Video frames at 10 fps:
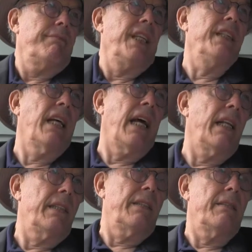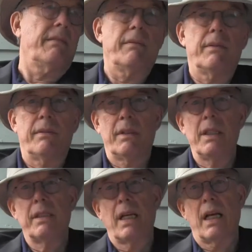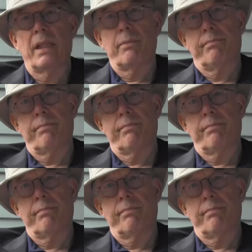He's had it. He's had it.